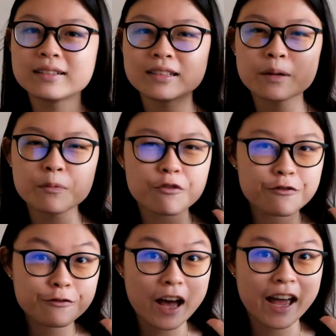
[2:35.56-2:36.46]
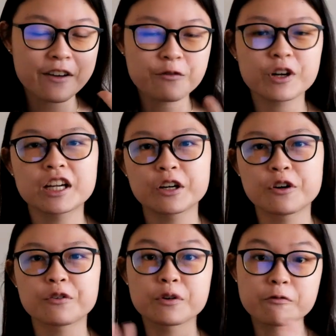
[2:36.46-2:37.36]
number 5, we're gonna
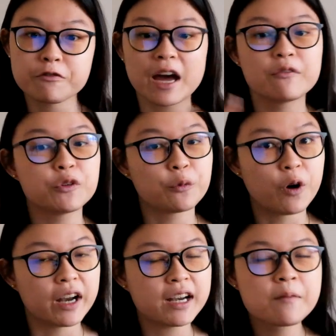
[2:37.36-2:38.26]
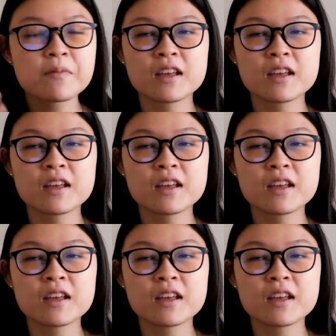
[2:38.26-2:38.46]
go from 5 to 1.